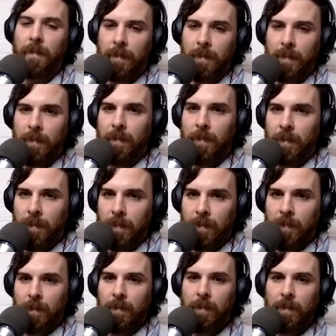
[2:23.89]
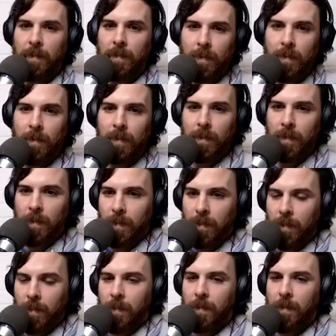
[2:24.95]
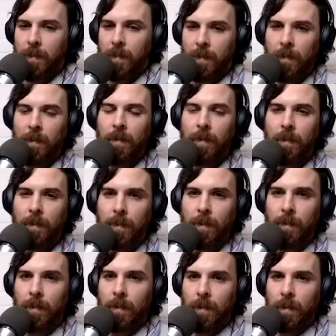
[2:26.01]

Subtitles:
No words are spoken by the person on screen.